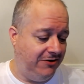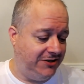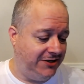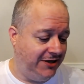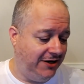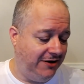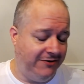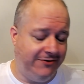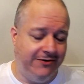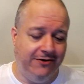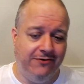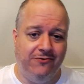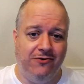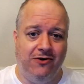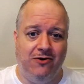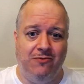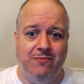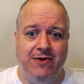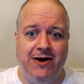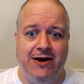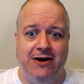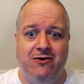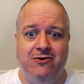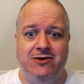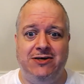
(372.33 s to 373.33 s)
The other 2 drone
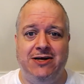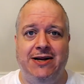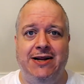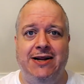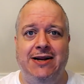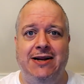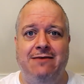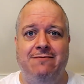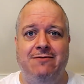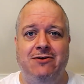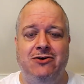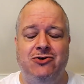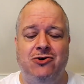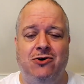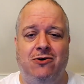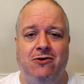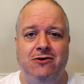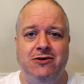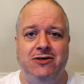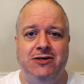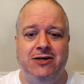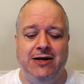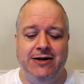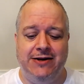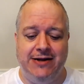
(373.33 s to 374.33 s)
batteries I didn't even charge
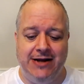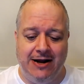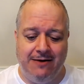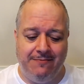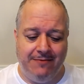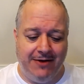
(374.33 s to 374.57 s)
that time.